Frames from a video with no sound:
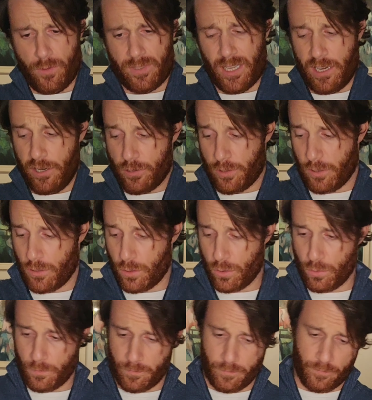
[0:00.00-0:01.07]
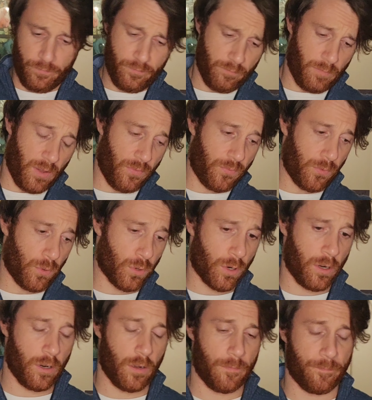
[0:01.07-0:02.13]
10 years ago,
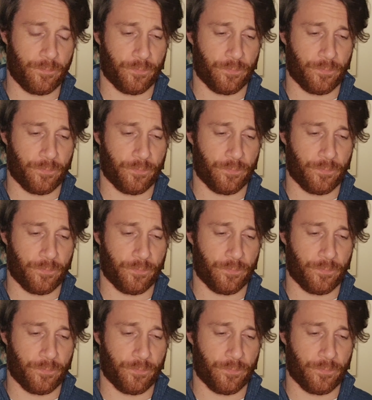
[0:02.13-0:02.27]
before